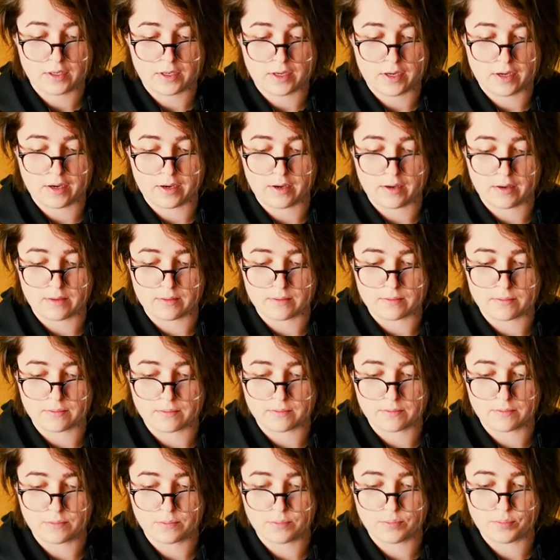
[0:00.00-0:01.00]

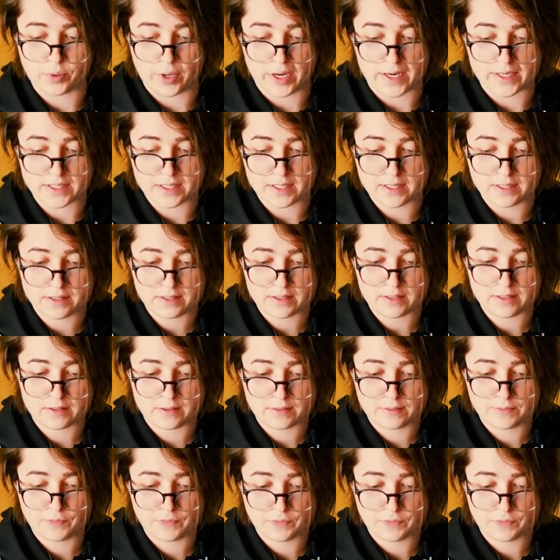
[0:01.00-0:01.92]
um, present,